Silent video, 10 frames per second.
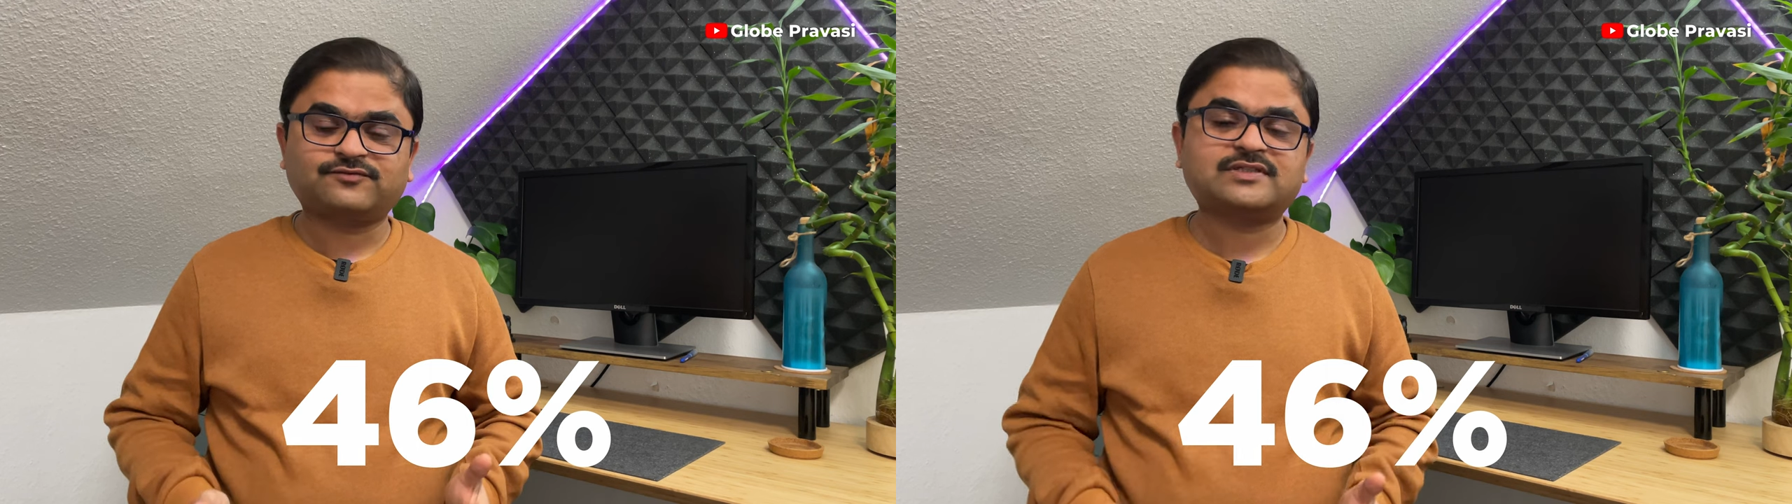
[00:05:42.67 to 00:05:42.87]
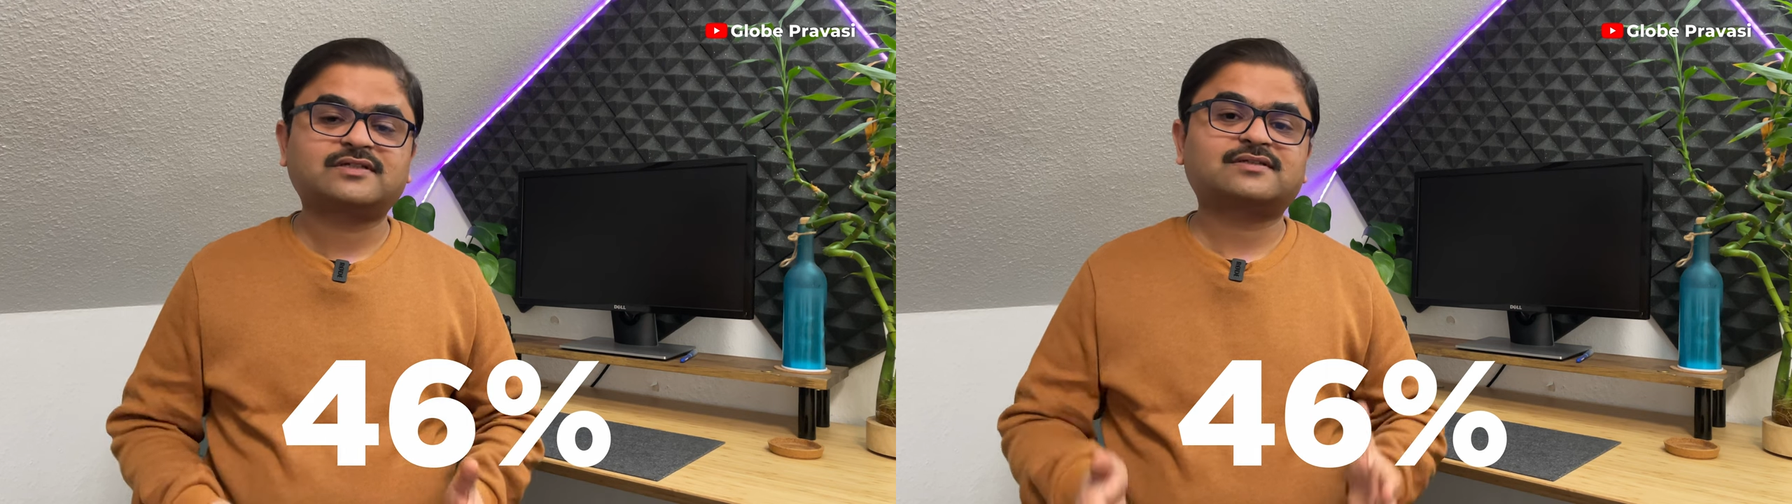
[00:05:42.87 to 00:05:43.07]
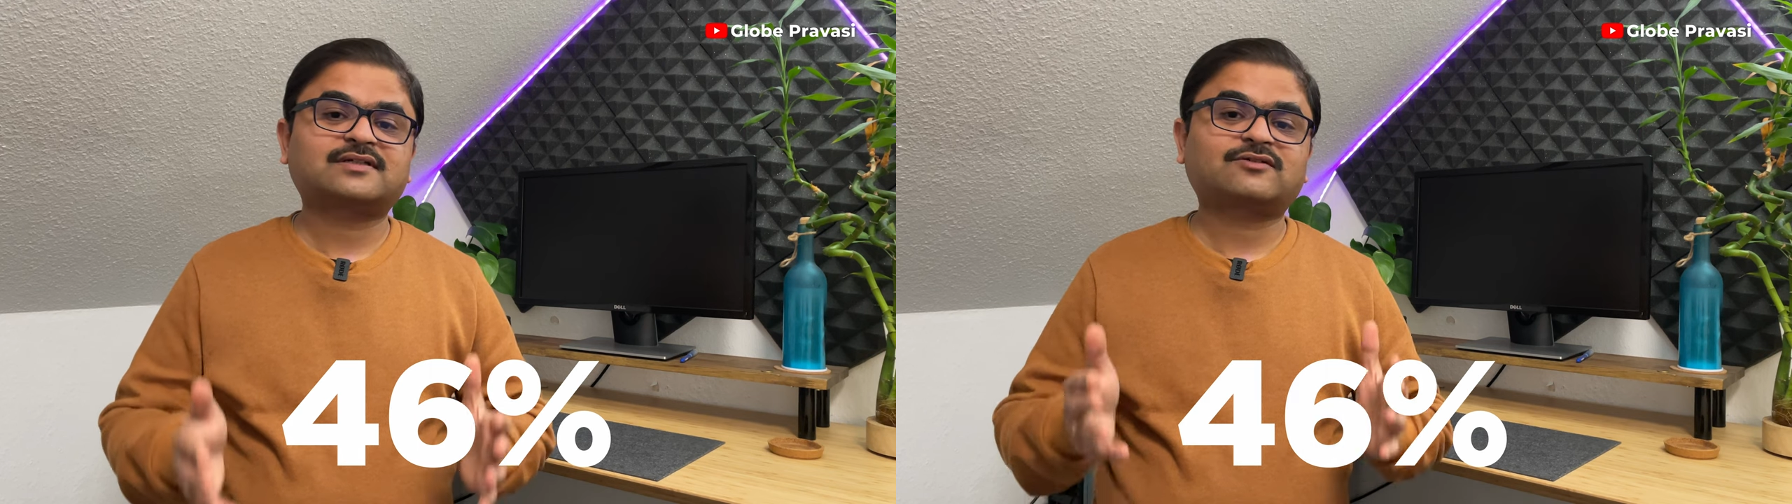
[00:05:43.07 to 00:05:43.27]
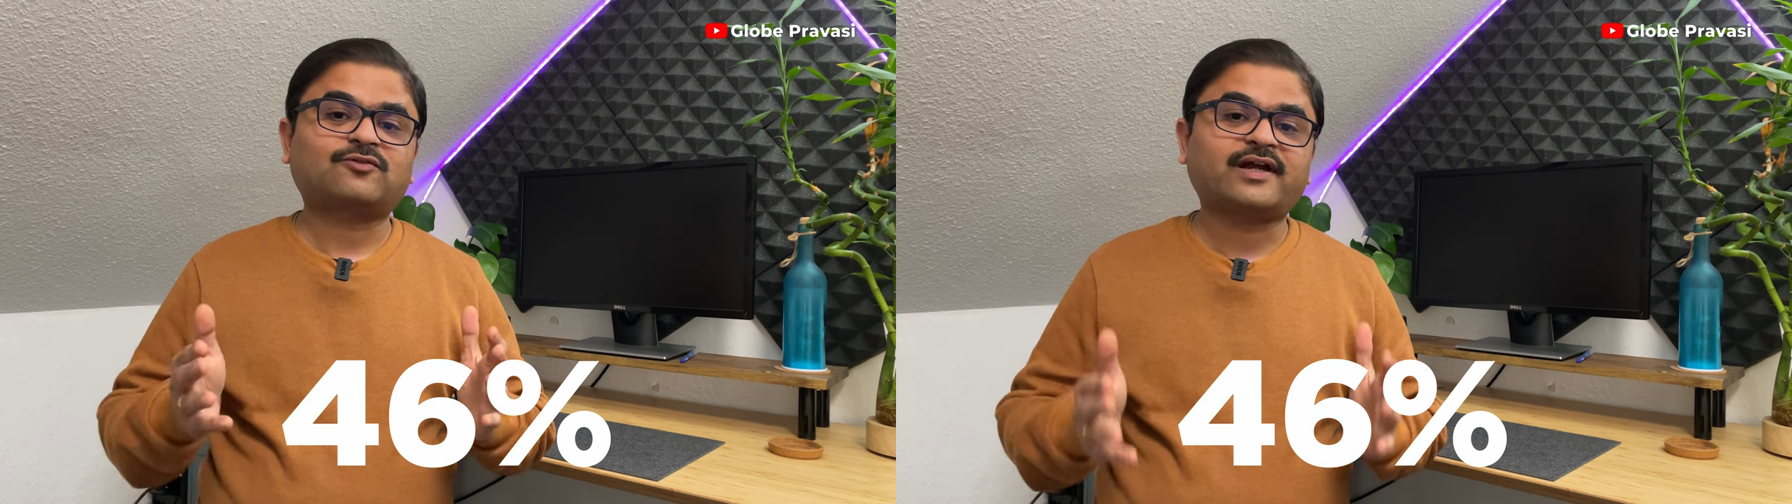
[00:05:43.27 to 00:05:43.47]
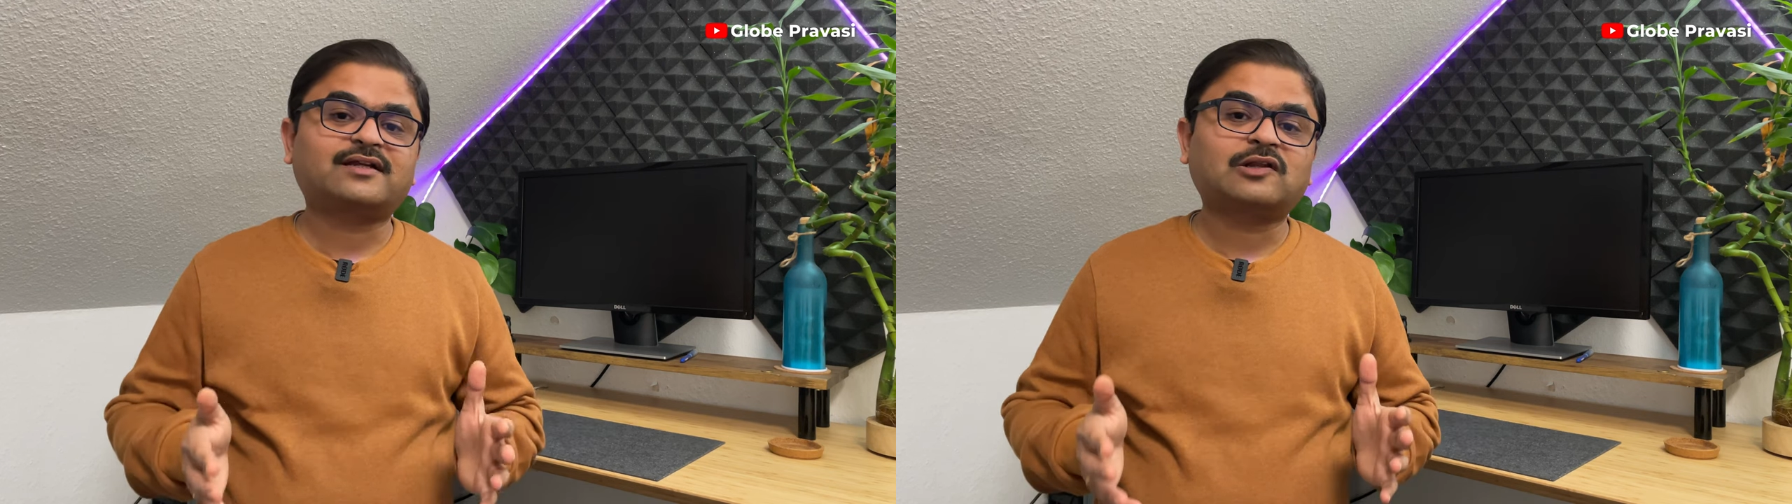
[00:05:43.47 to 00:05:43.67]
which is
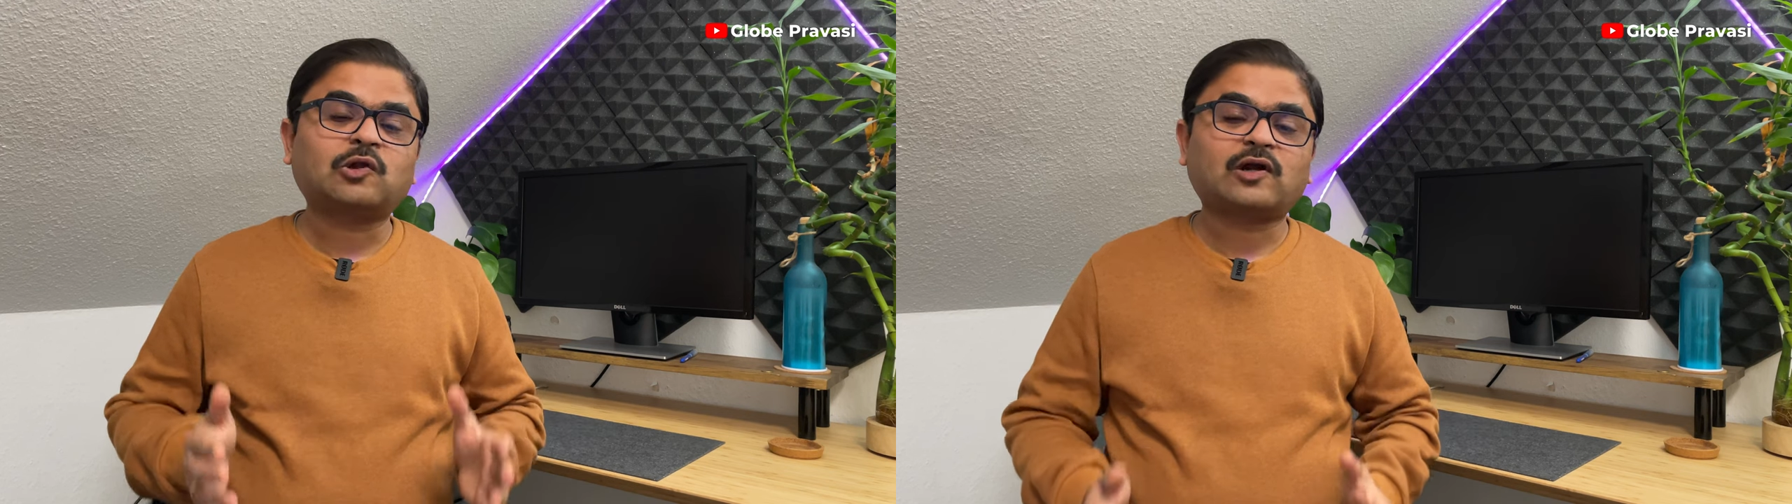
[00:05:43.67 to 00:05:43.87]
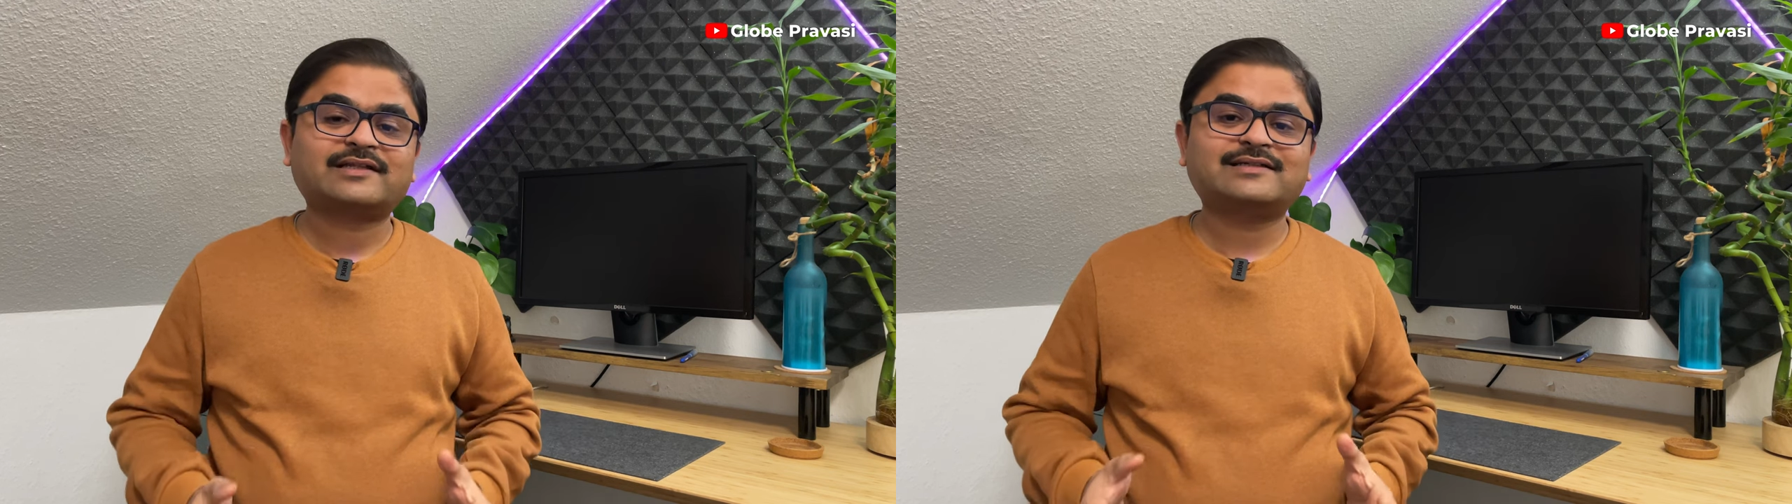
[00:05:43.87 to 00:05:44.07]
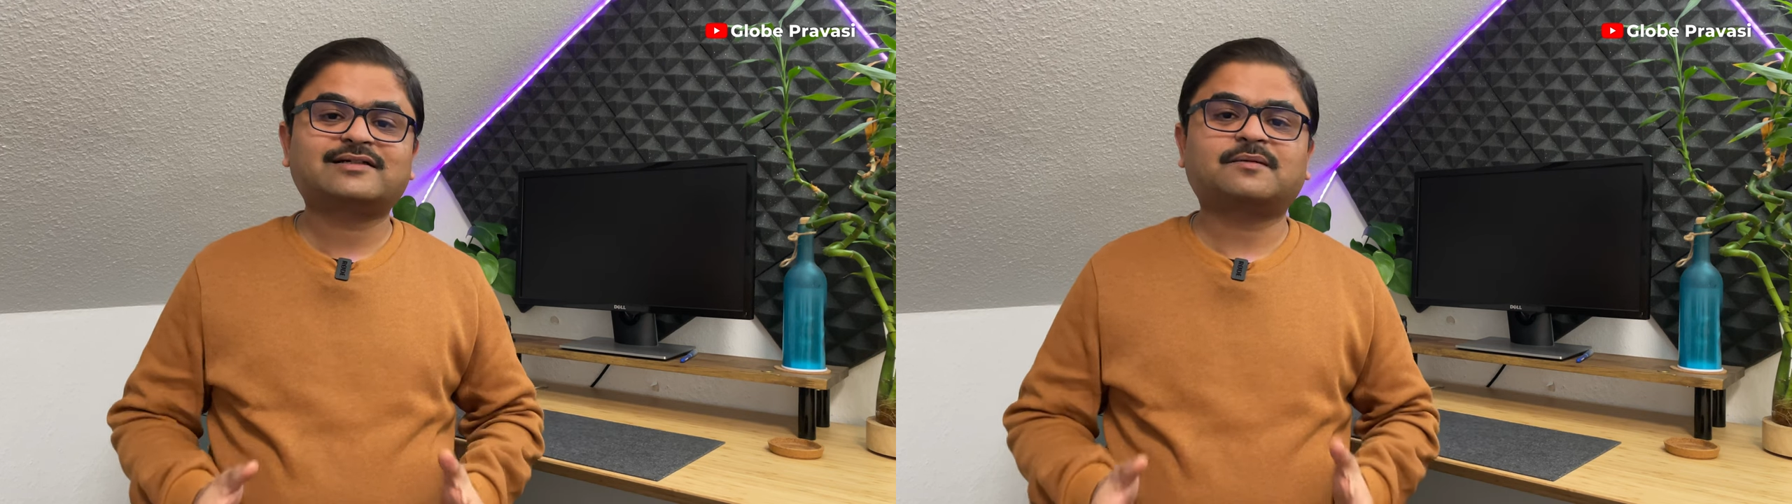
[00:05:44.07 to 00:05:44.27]
quite a lot in